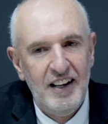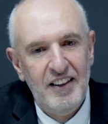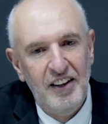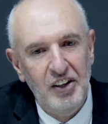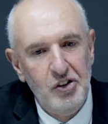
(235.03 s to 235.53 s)

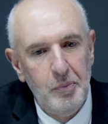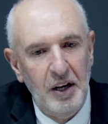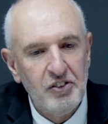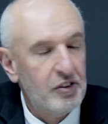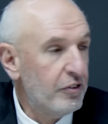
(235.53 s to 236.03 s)
then you
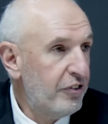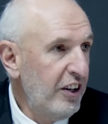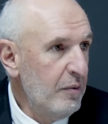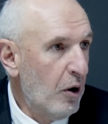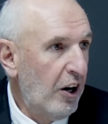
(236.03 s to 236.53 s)
mentioned
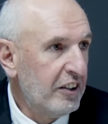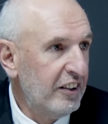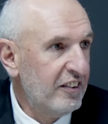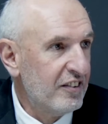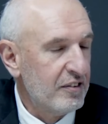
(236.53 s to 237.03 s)
free
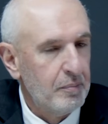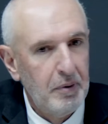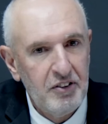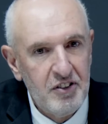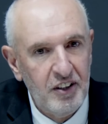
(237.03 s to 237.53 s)
markets,
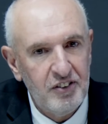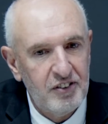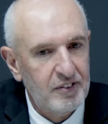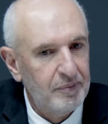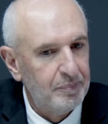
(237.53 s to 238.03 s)

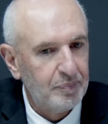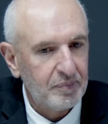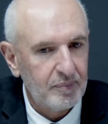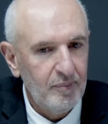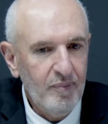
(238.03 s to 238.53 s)
business,
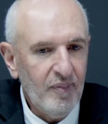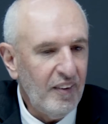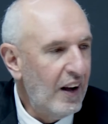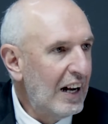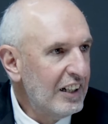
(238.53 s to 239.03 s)

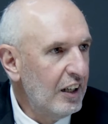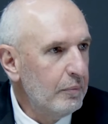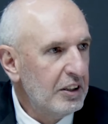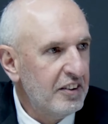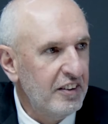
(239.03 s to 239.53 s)

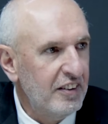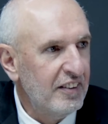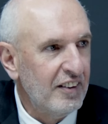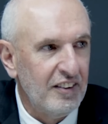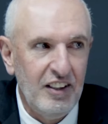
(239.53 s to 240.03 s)
unlimited.
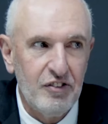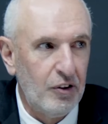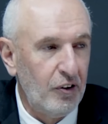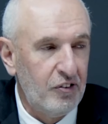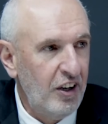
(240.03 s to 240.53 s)
These are
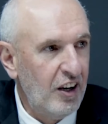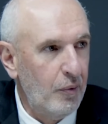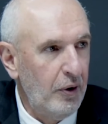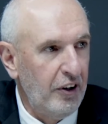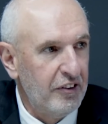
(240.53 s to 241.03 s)
all trigger
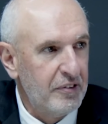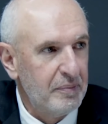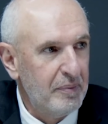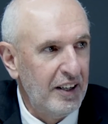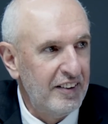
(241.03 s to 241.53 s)
words,
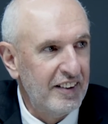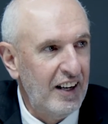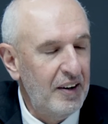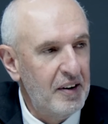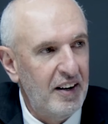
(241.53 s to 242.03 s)
but
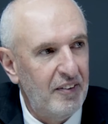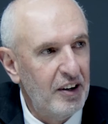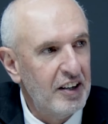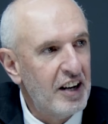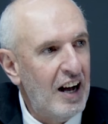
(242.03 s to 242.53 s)
I
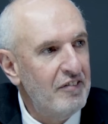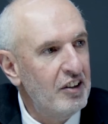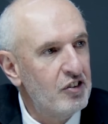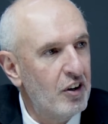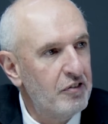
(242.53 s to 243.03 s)
want to dive
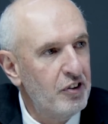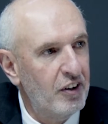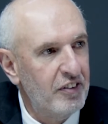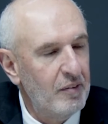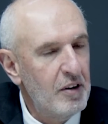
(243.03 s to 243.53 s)
into a few
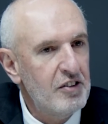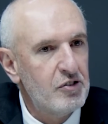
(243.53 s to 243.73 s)
of them. Let's